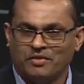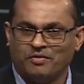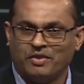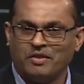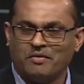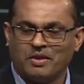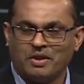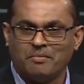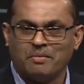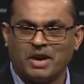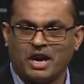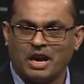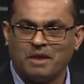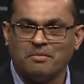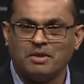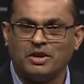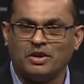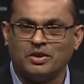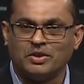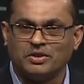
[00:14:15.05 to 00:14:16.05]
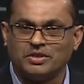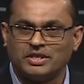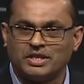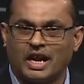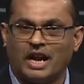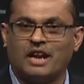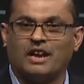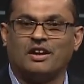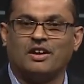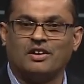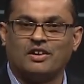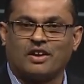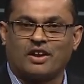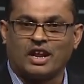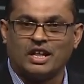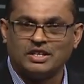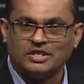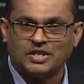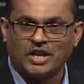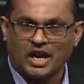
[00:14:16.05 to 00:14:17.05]
we will be able to send
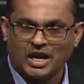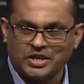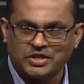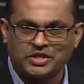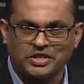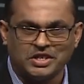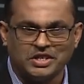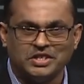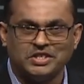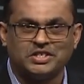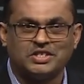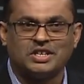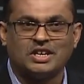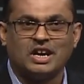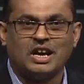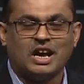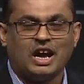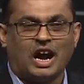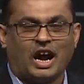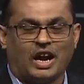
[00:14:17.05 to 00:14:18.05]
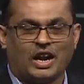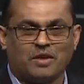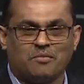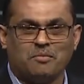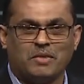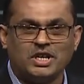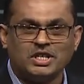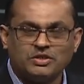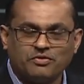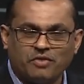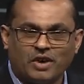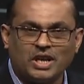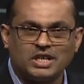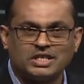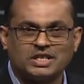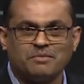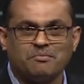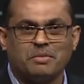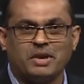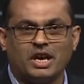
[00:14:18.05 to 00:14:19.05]
transactions at a much
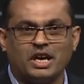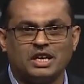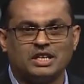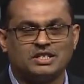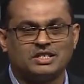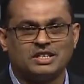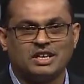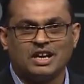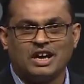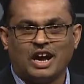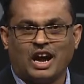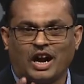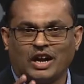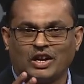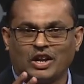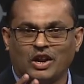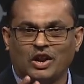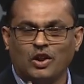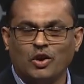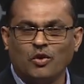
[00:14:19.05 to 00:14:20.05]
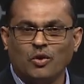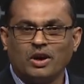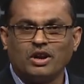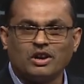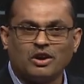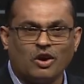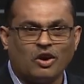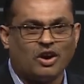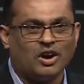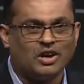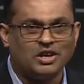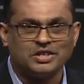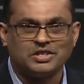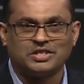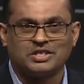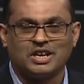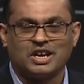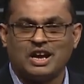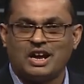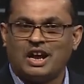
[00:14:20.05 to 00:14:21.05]
faster pace, at a lower
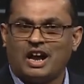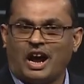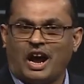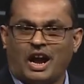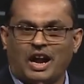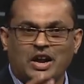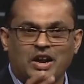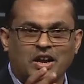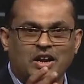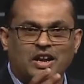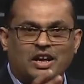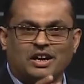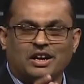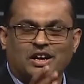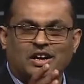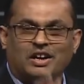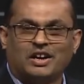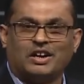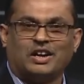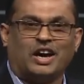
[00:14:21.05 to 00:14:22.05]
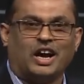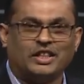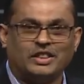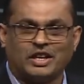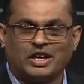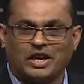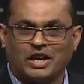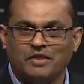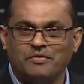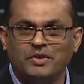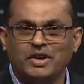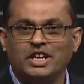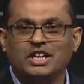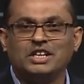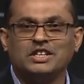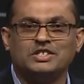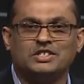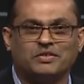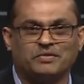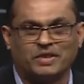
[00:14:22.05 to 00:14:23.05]
cost, and at the
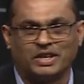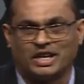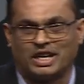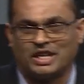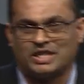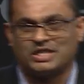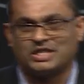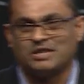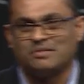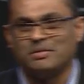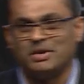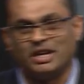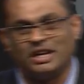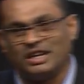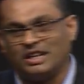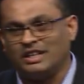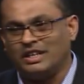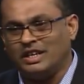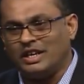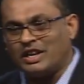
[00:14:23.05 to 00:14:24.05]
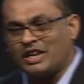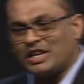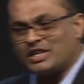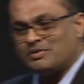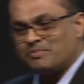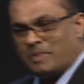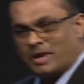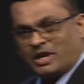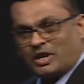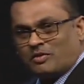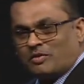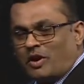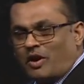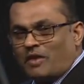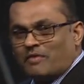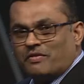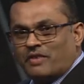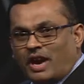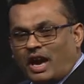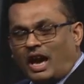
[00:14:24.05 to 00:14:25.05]
convenience of the customer, irrespective
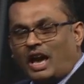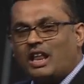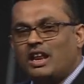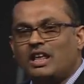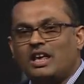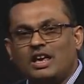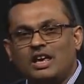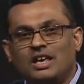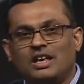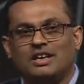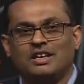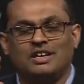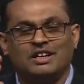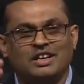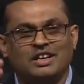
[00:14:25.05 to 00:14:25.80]
of any